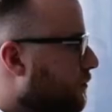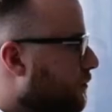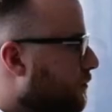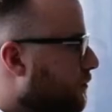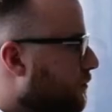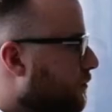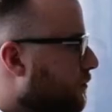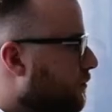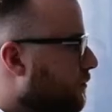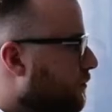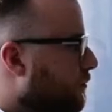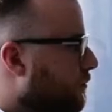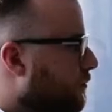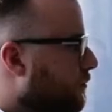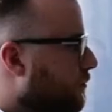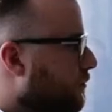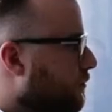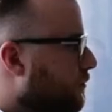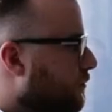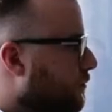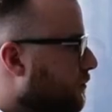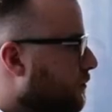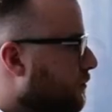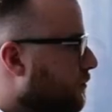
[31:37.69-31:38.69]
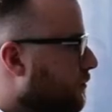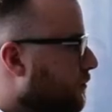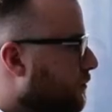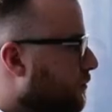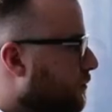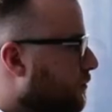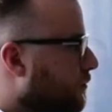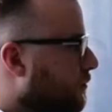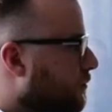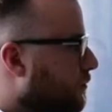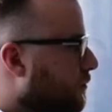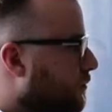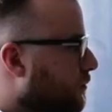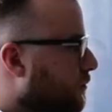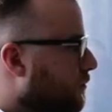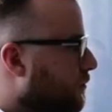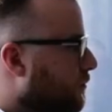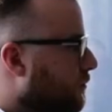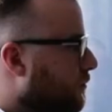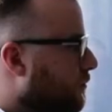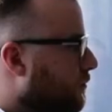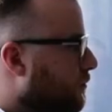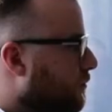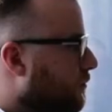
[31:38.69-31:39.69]

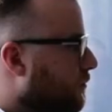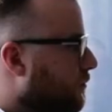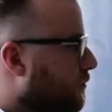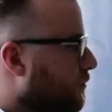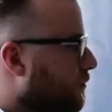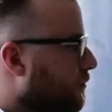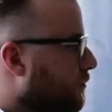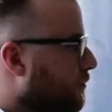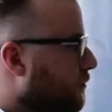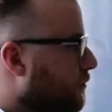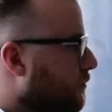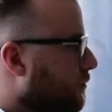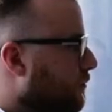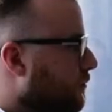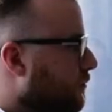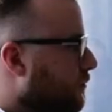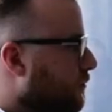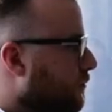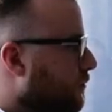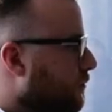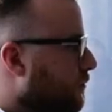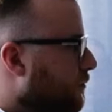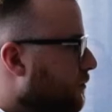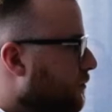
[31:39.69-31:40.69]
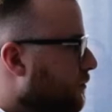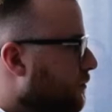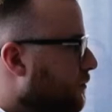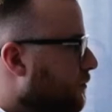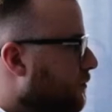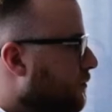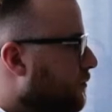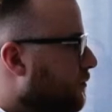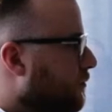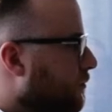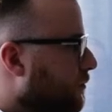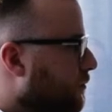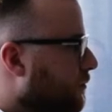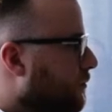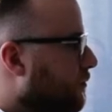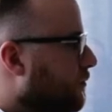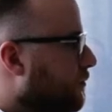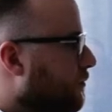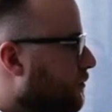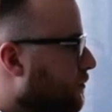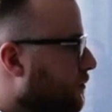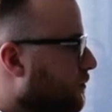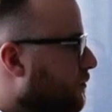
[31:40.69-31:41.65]
This person isn't speaking.